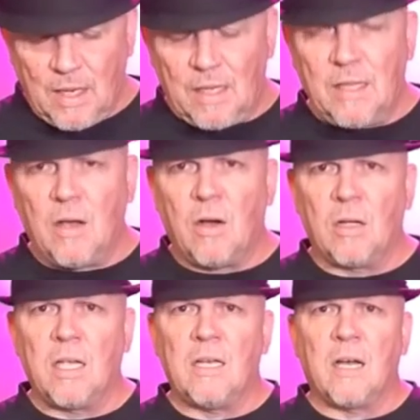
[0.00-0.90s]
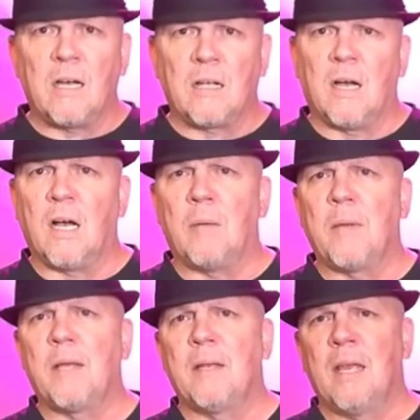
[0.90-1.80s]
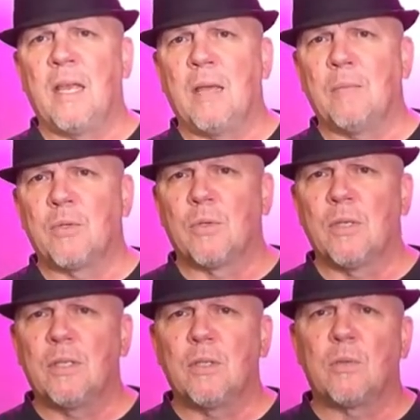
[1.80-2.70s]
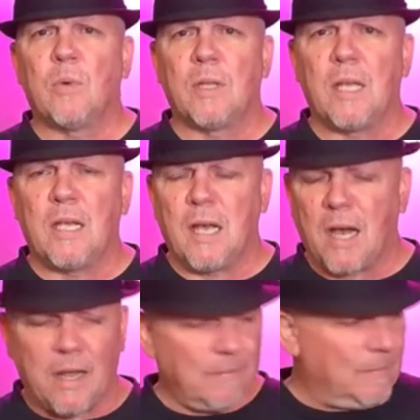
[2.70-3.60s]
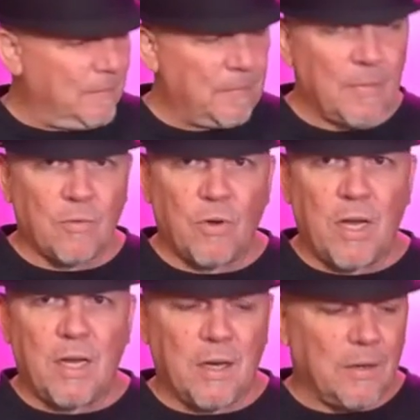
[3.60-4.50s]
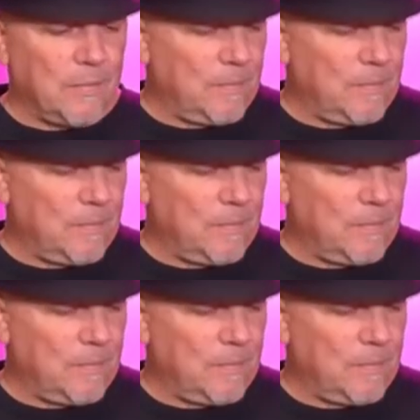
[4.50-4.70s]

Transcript: And the Anki.com name. So this is what they got right here.